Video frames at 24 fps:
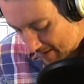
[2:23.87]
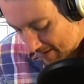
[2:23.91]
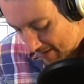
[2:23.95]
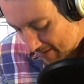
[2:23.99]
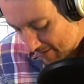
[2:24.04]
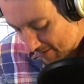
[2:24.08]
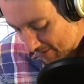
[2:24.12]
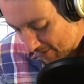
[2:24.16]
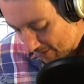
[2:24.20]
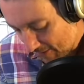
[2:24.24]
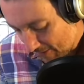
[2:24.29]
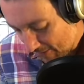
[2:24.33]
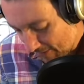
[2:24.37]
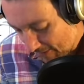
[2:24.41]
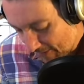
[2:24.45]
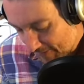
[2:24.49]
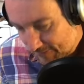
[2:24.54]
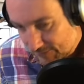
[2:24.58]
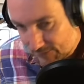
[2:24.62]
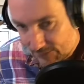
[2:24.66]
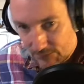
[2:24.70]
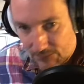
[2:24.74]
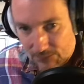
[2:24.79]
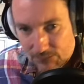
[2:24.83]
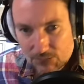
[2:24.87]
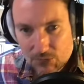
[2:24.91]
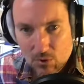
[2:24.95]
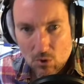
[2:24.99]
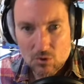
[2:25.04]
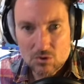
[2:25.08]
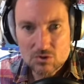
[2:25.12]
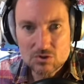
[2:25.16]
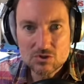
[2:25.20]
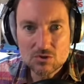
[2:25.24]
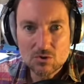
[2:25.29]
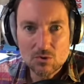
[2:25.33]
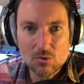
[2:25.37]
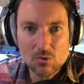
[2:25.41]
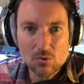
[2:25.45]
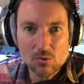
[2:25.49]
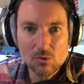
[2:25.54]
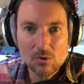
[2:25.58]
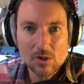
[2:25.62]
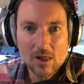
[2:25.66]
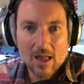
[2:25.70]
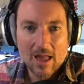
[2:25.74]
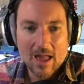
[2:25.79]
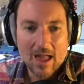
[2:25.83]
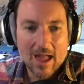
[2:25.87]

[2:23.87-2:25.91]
Vauxhall